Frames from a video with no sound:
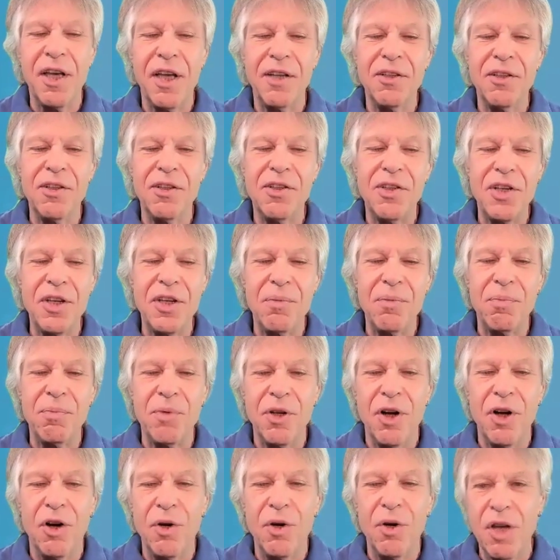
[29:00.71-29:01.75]
and see,
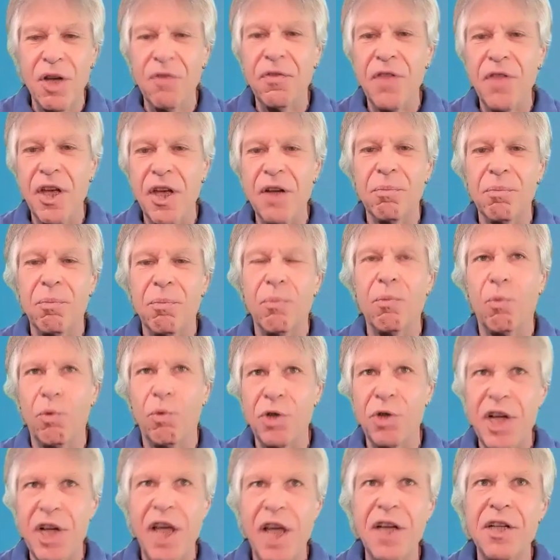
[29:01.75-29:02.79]
if they
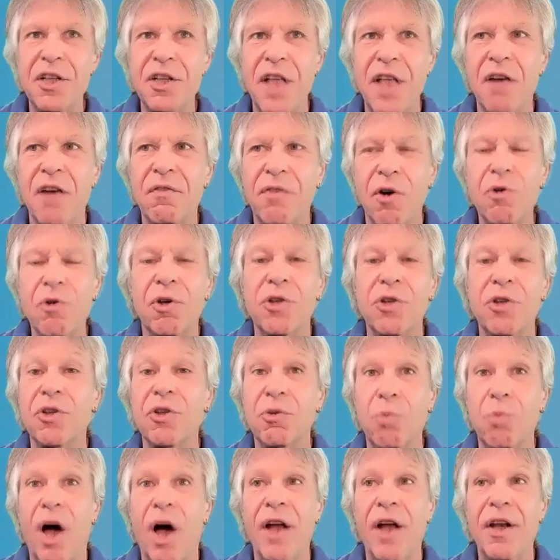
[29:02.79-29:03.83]
change that focus
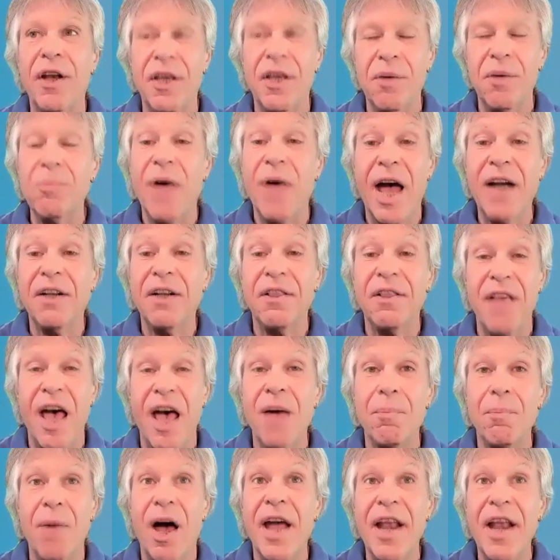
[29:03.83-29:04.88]
and what impact
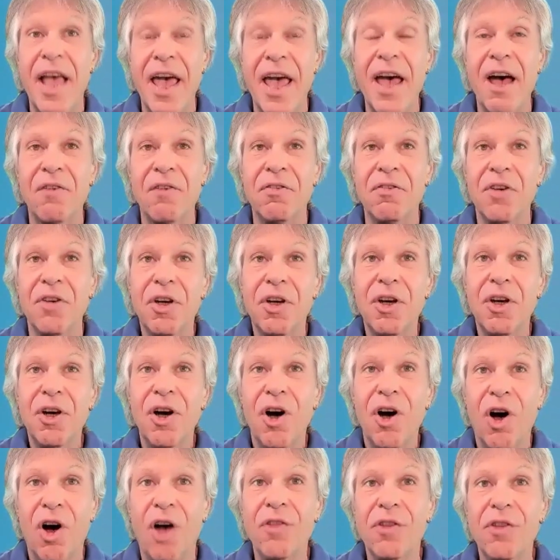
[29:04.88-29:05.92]
that might have
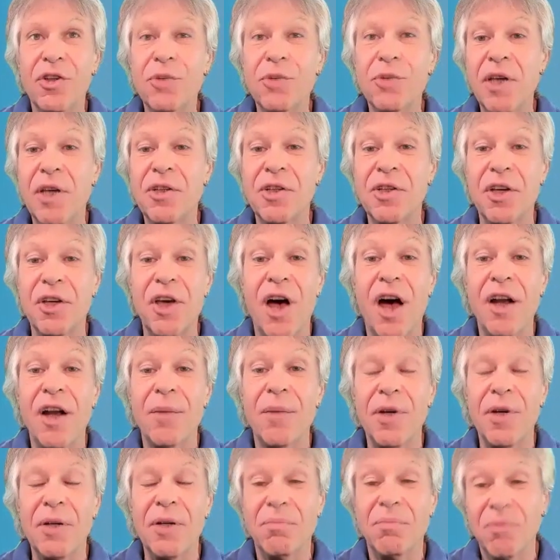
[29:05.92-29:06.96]
on the space
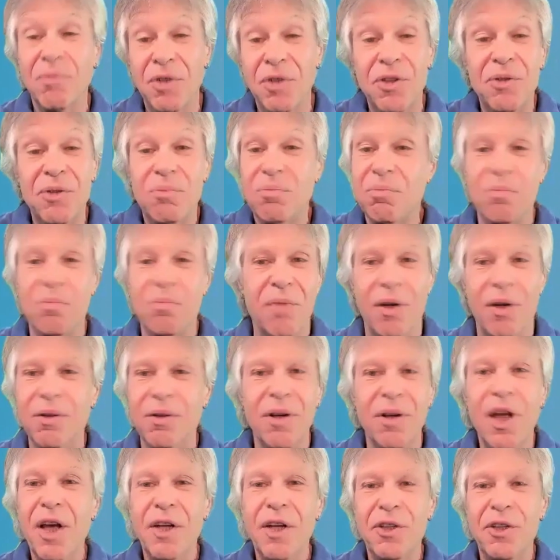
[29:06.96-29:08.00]
economy.
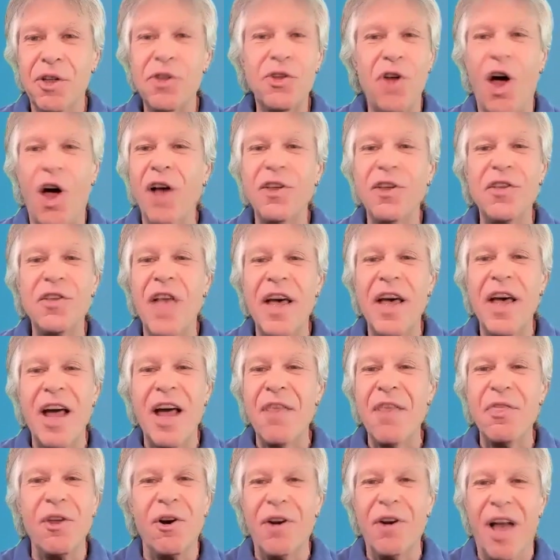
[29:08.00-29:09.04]
Just tossing that
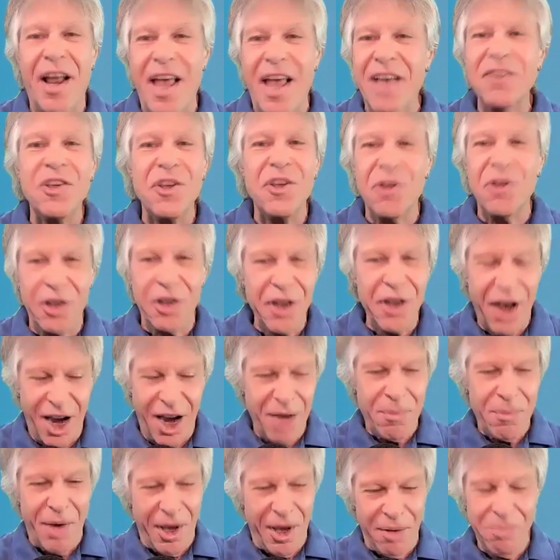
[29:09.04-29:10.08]
out there, not asking you to
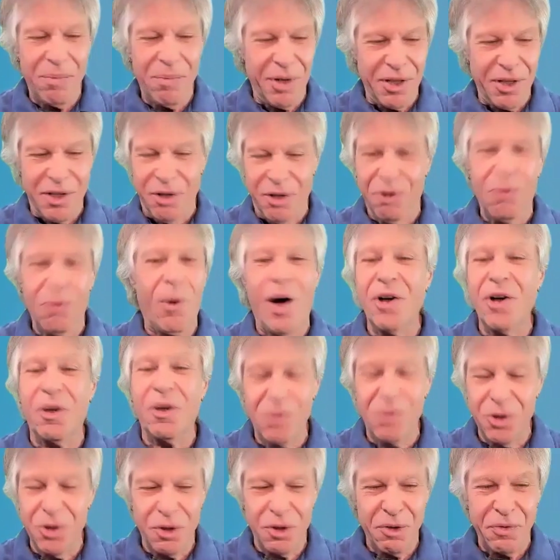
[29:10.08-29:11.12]
comment, but you're
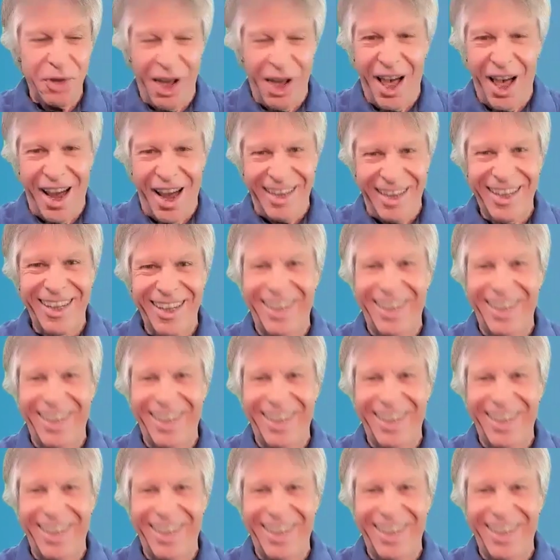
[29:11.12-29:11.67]
welcome to if you like.